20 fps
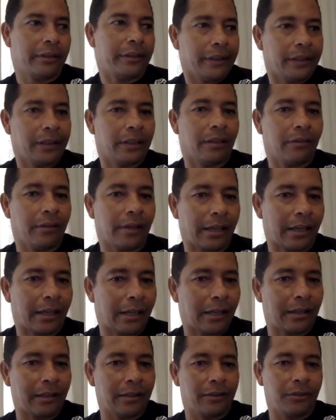You know,
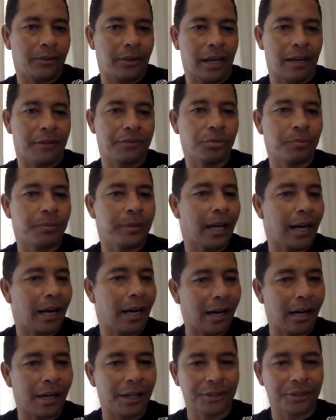we have to be
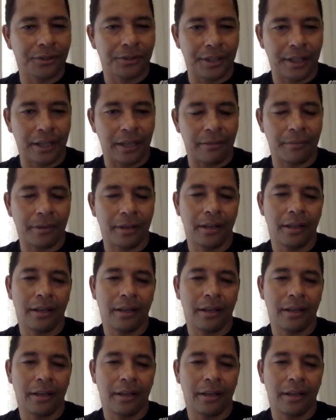hard on them.